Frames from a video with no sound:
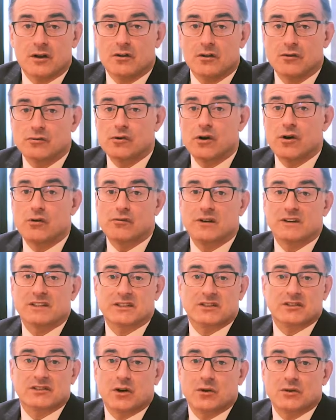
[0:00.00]
There are
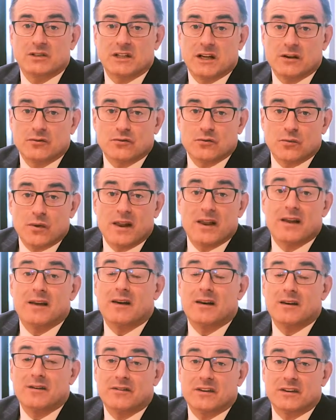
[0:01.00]
risks associated with
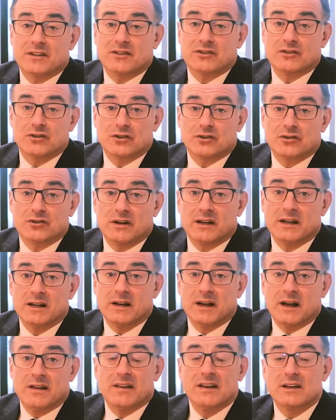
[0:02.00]
any of this surgery,
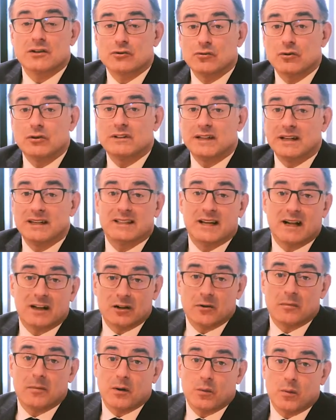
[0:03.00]
and these are all
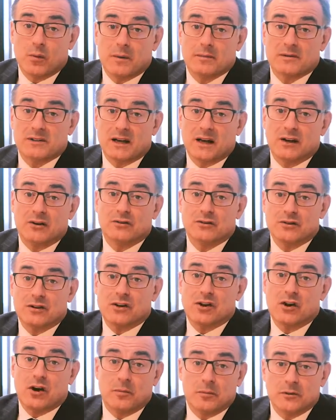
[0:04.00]
detailed on my website under
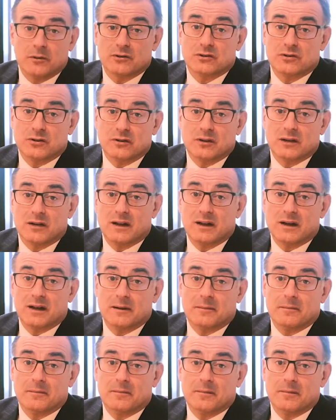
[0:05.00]
the carpal tunnel
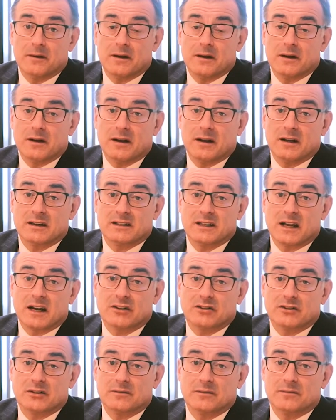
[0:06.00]

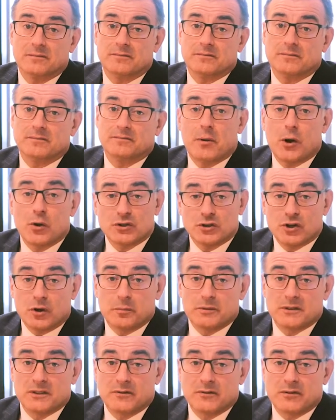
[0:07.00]
section.
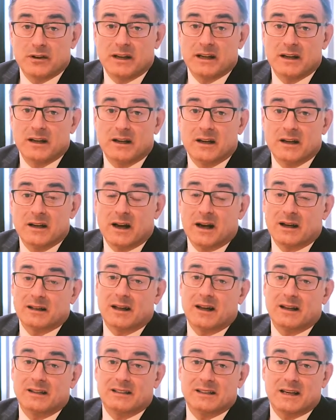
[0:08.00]
Post-operatively,
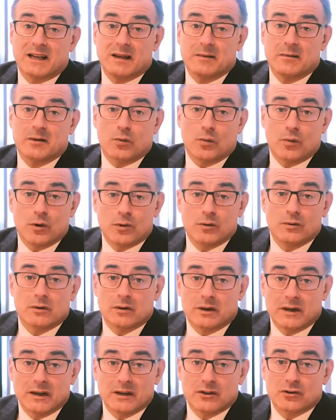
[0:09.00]
I'd like to keep your
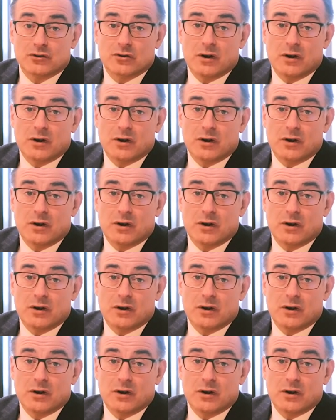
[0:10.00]
wound clean and